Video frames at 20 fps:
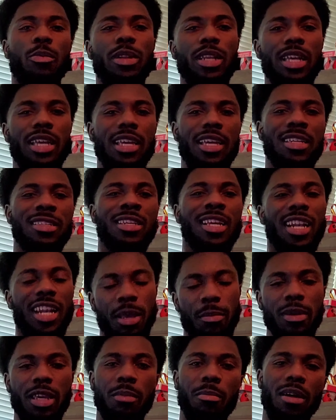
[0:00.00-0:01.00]
please,
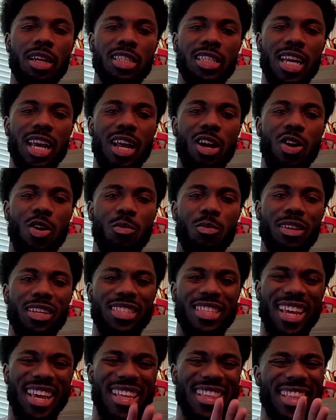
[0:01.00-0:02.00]
let me get my shine on,
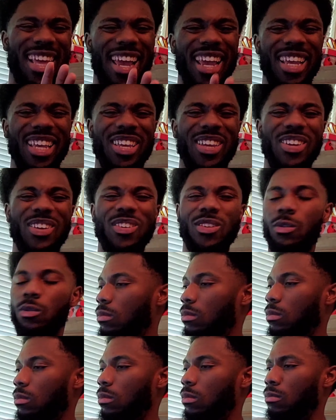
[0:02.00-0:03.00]
please. Thank you.
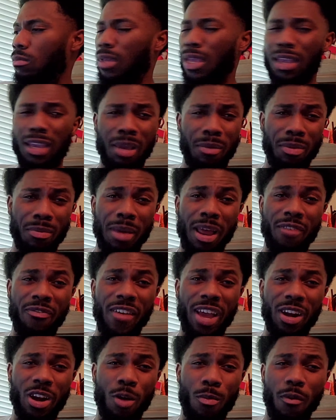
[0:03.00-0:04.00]
And can, matter of
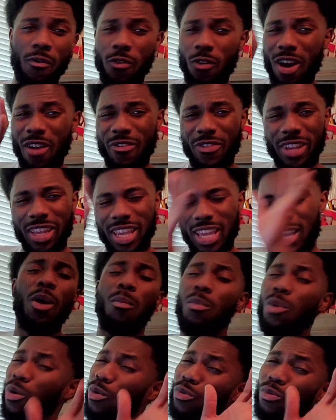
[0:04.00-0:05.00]
fact, no, before I
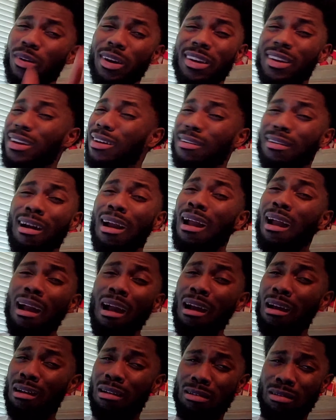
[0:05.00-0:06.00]
forget, Maria
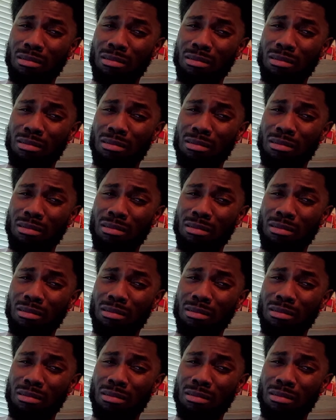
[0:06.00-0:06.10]
girl.